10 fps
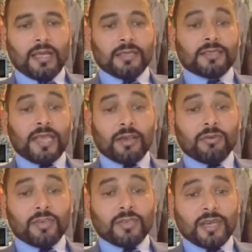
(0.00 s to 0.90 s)

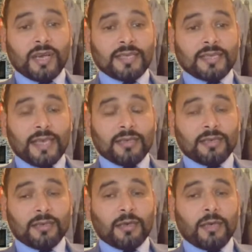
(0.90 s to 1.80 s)
Second reason I
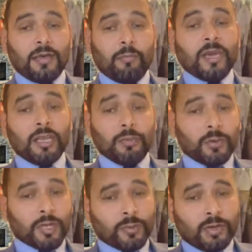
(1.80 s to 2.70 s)
said, many
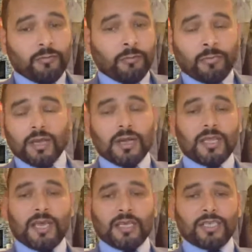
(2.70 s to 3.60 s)
people, especially from
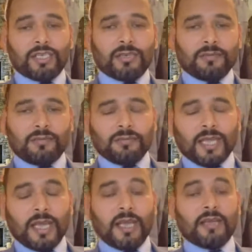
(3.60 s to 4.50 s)
Bangladesh
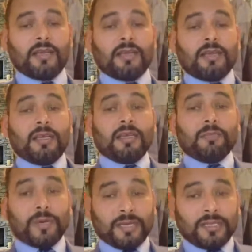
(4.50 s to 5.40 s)
and
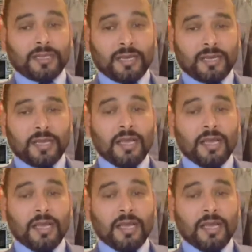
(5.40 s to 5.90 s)
Pakistan,